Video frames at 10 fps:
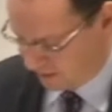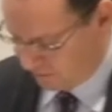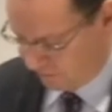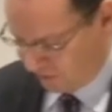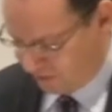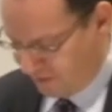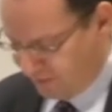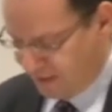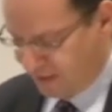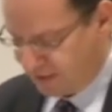following the
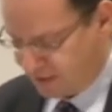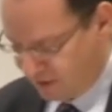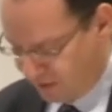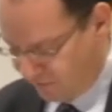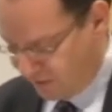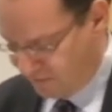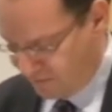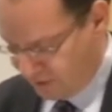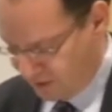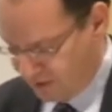publication of my
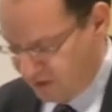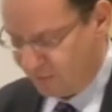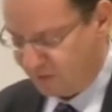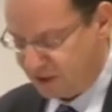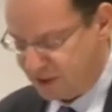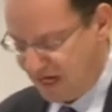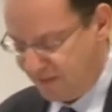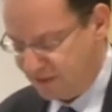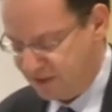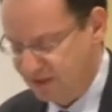book, which
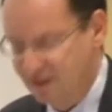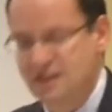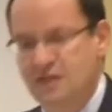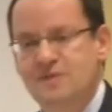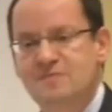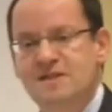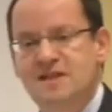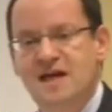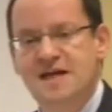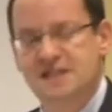established that it was Mr.
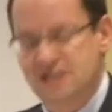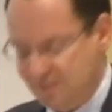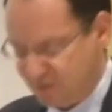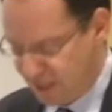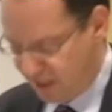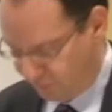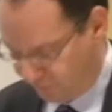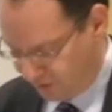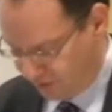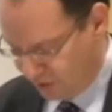Haynes himself
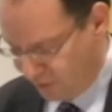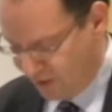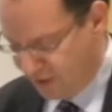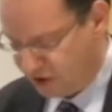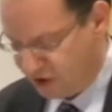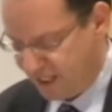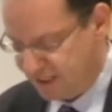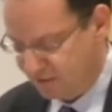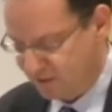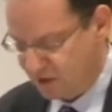who
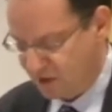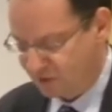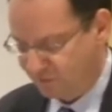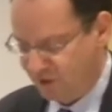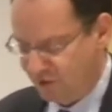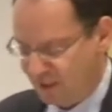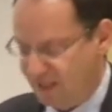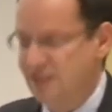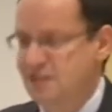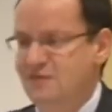initiated the search for new
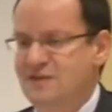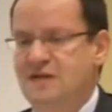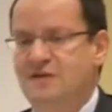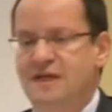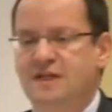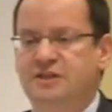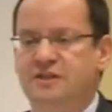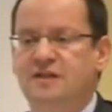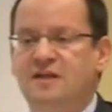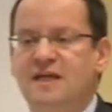techniques of interrogation
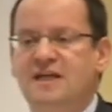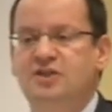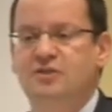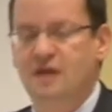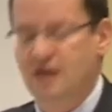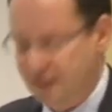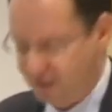in July